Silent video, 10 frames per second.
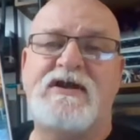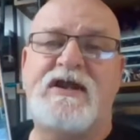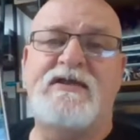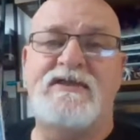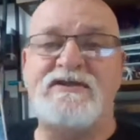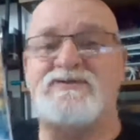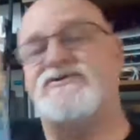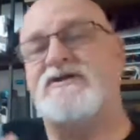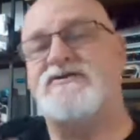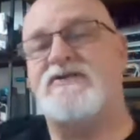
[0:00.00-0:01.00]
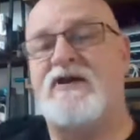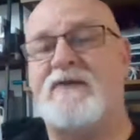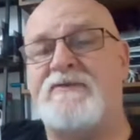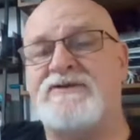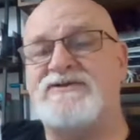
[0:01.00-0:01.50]
and these were sent to the
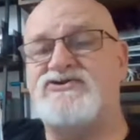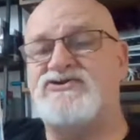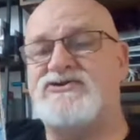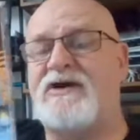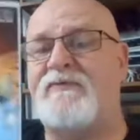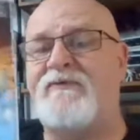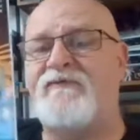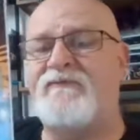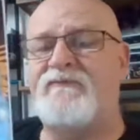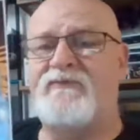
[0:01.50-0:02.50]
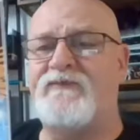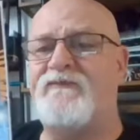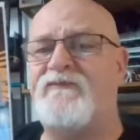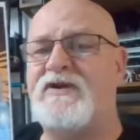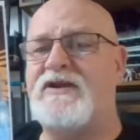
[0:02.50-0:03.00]
comics shops for
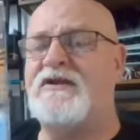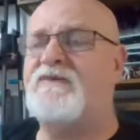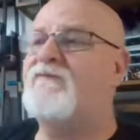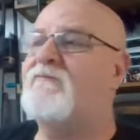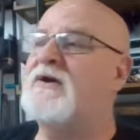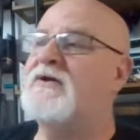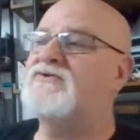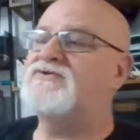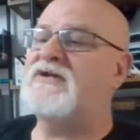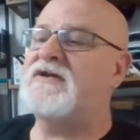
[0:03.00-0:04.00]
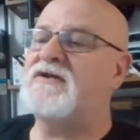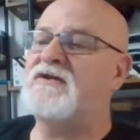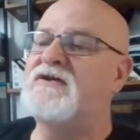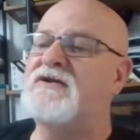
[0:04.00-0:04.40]
free, from my understanding.